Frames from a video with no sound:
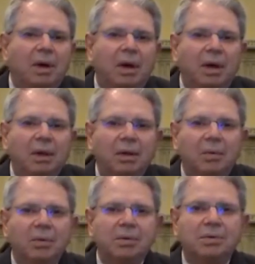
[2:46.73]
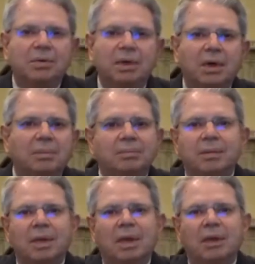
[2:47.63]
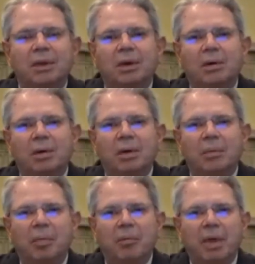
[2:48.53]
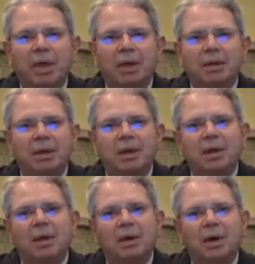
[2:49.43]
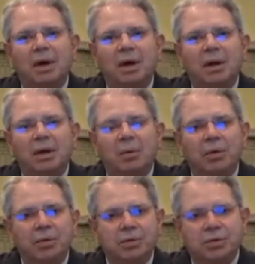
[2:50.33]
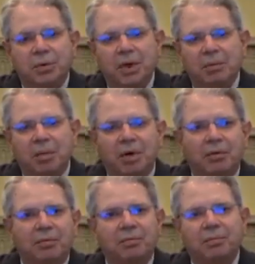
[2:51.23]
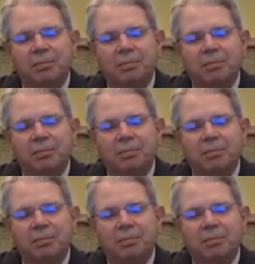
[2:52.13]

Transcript: Uh, it was uh, you know, implemented uh, with a stream of